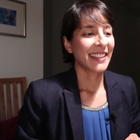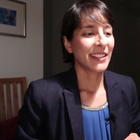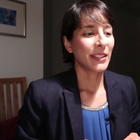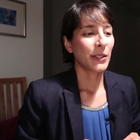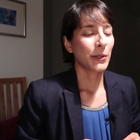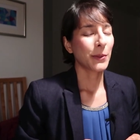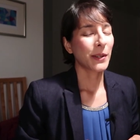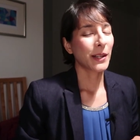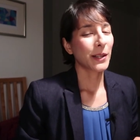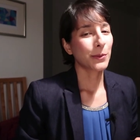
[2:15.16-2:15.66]

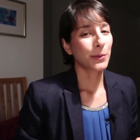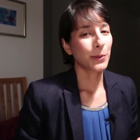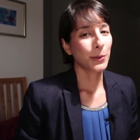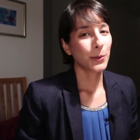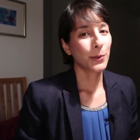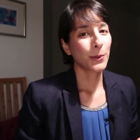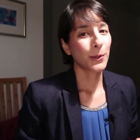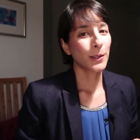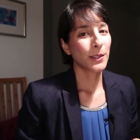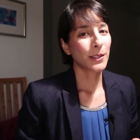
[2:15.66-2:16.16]
you are
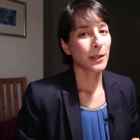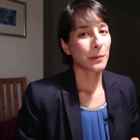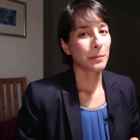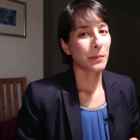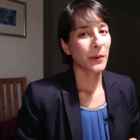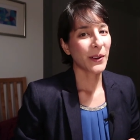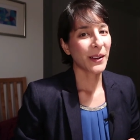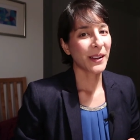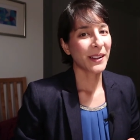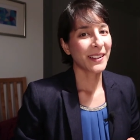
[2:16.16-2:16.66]
ruled
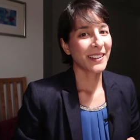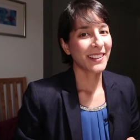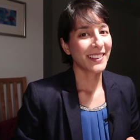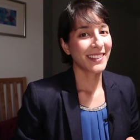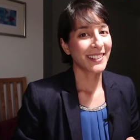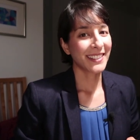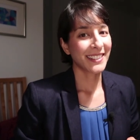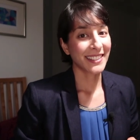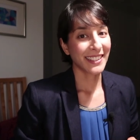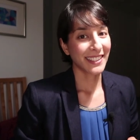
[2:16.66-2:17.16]
by
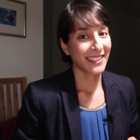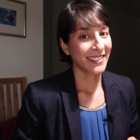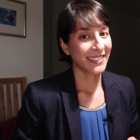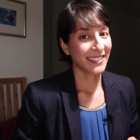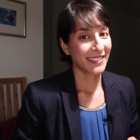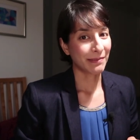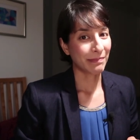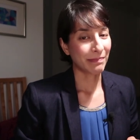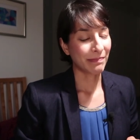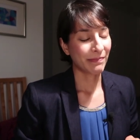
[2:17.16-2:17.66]
the
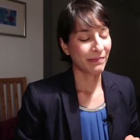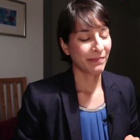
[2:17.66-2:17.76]
sun,